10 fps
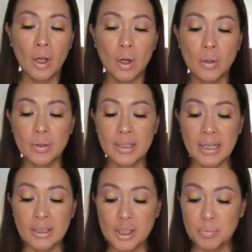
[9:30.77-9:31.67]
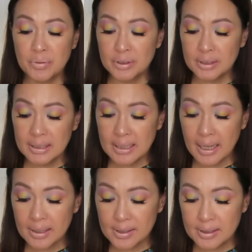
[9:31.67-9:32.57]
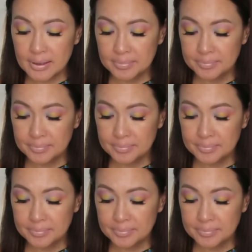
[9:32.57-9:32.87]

Okay, let's move on to the next.